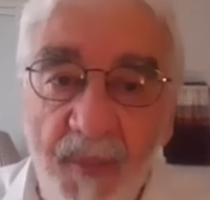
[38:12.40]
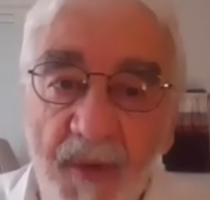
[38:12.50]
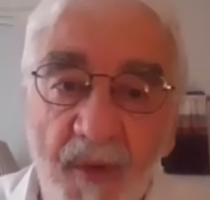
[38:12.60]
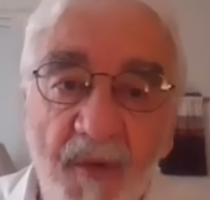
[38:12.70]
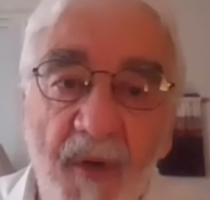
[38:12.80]

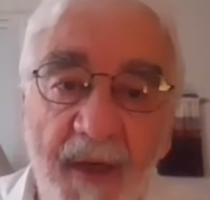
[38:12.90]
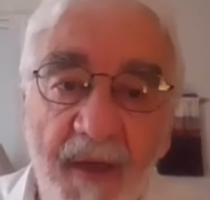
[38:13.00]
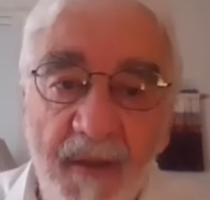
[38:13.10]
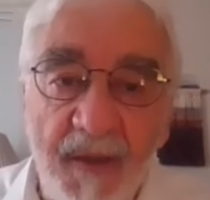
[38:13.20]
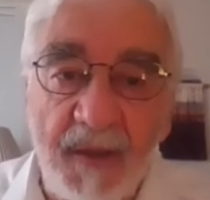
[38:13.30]

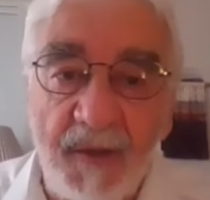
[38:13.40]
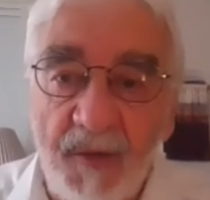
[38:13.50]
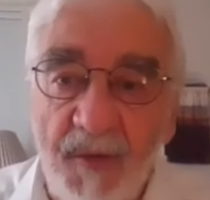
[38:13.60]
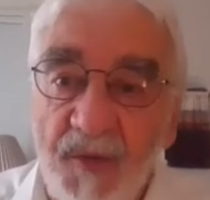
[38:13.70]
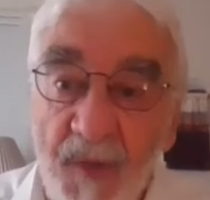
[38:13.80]
bureaucratically
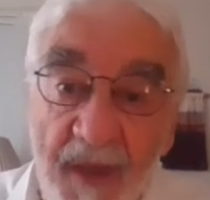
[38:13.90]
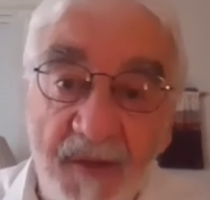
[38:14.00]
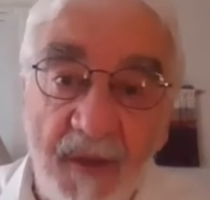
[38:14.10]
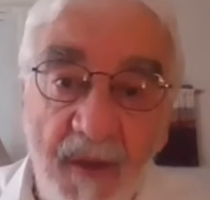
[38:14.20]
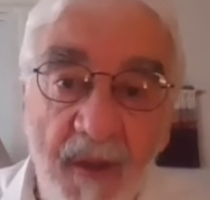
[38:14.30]
to
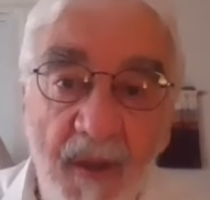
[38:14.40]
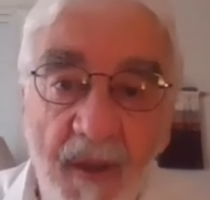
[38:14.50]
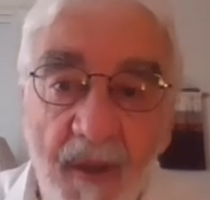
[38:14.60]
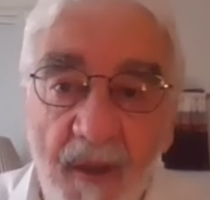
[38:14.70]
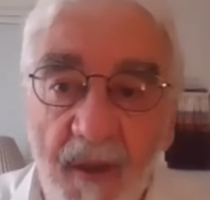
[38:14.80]
address
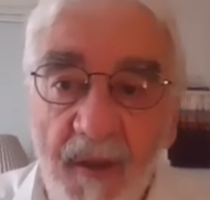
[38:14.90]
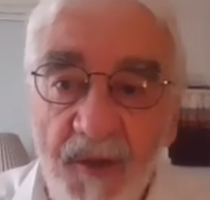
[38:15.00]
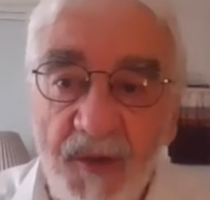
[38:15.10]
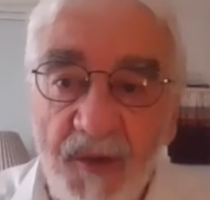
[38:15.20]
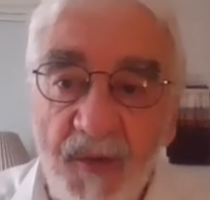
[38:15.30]
uh,
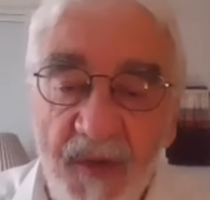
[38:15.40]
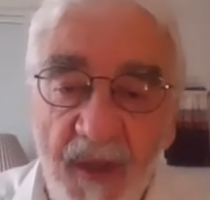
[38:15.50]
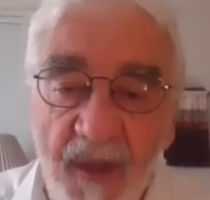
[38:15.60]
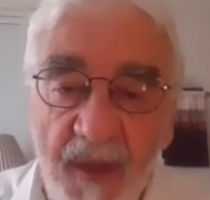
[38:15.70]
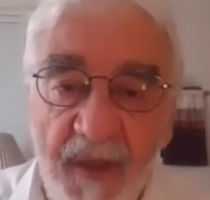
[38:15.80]
issues
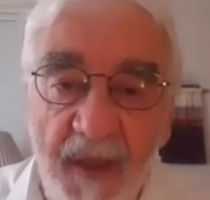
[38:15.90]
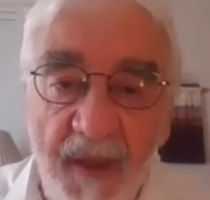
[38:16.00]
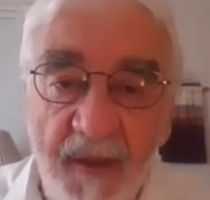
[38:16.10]
like that.